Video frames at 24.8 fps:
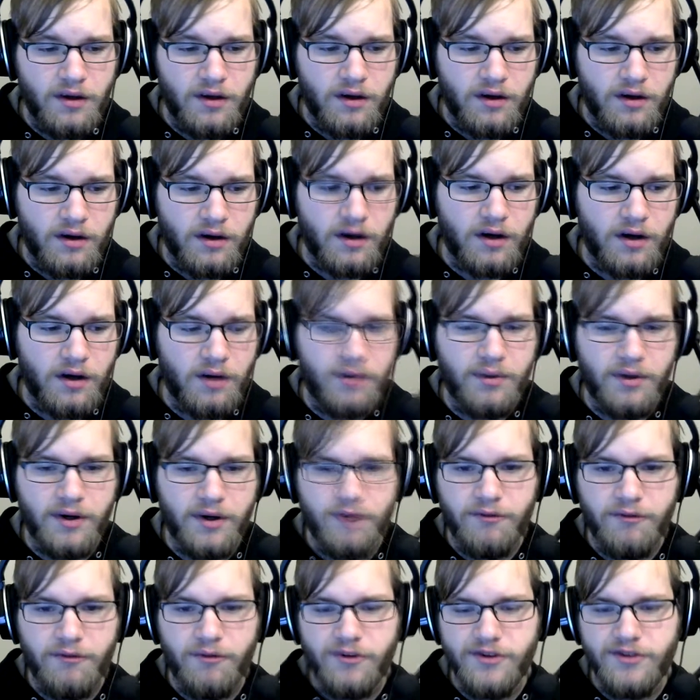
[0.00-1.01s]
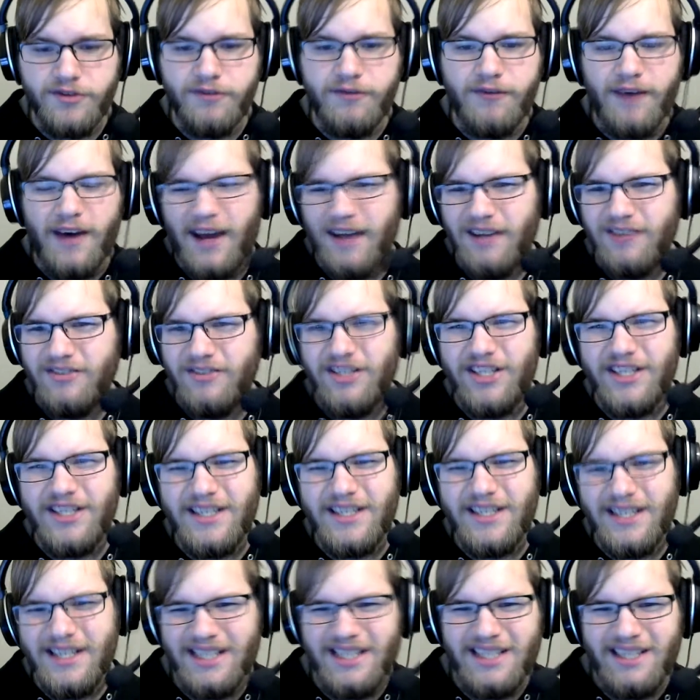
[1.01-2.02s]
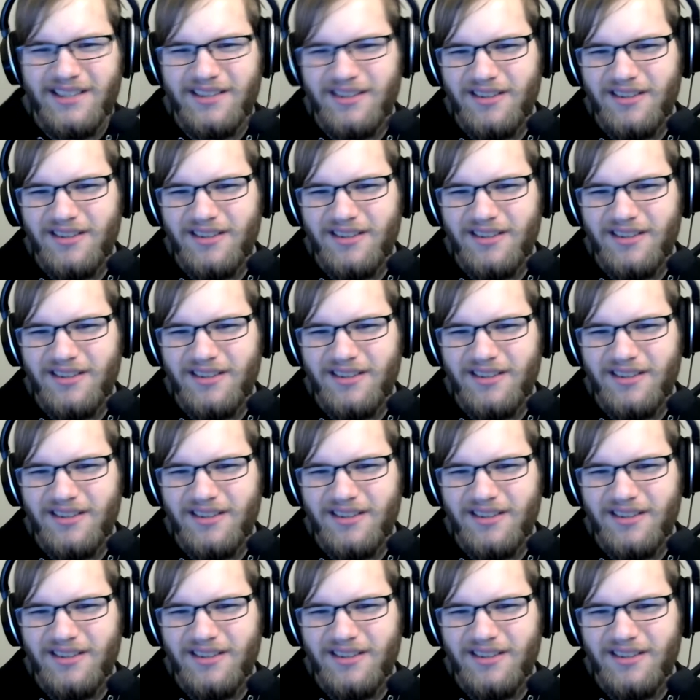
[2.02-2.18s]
But Forza 5 just didn't.